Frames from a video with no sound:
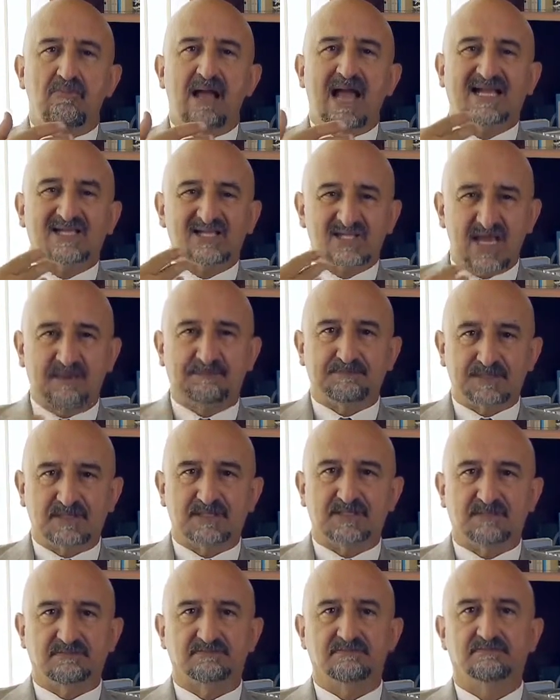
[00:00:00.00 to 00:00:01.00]

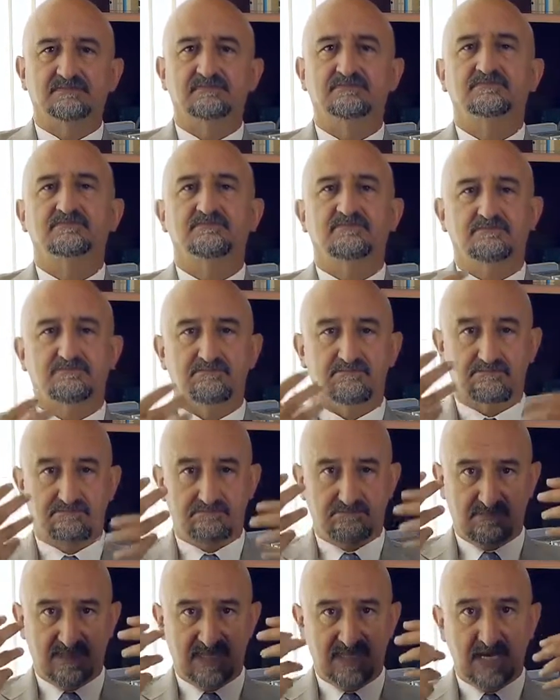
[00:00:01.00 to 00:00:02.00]
accept
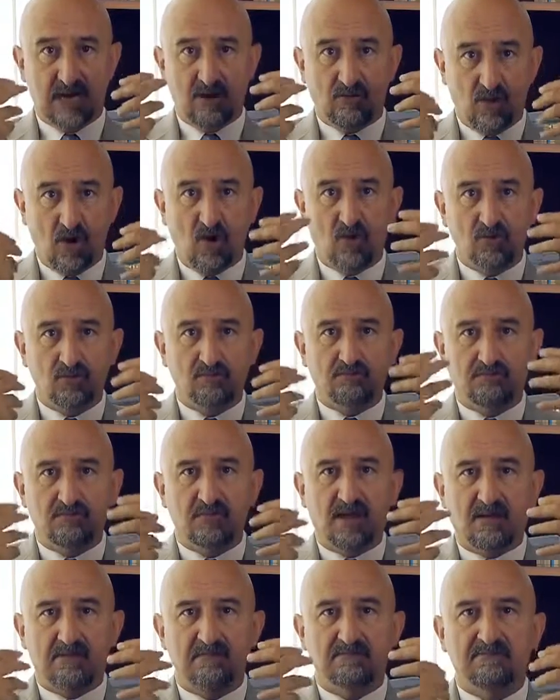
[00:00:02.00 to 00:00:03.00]
in our own
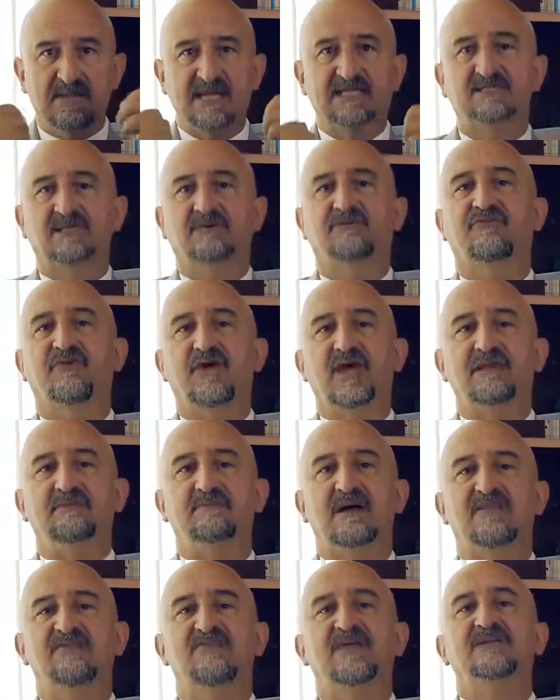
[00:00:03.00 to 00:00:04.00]
mental
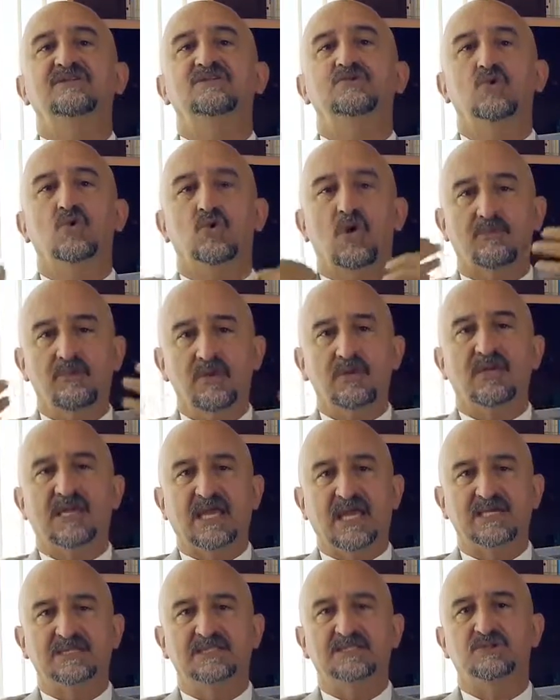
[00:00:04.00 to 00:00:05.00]
frame, and then to
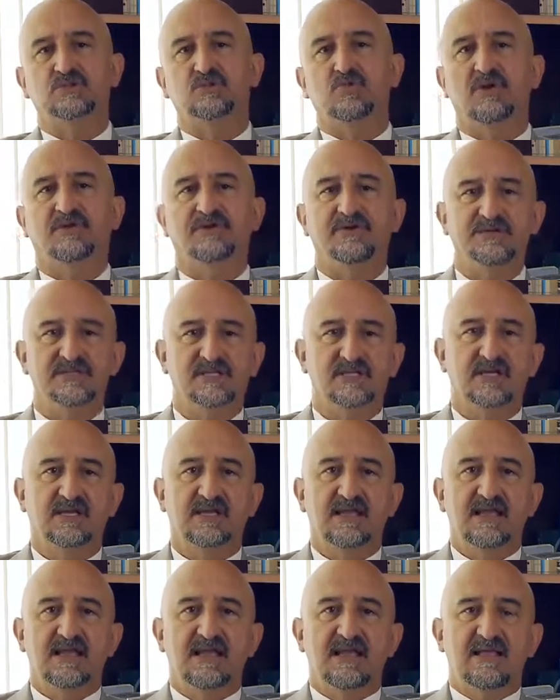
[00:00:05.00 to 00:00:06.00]
communicate it to others,
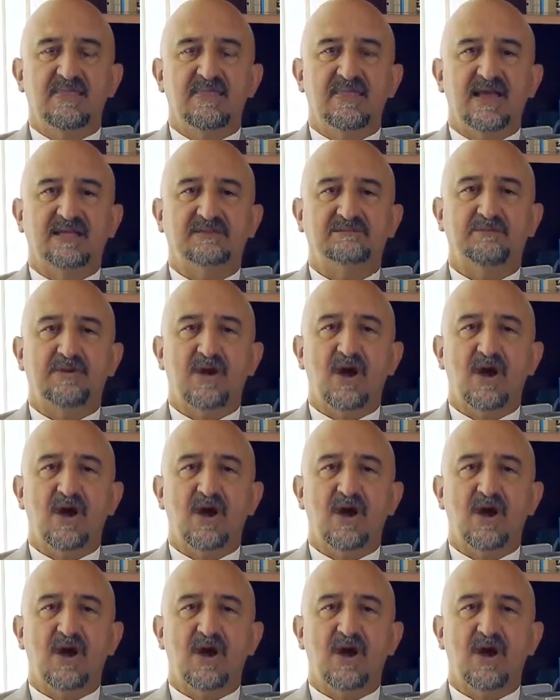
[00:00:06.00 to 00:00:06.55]
that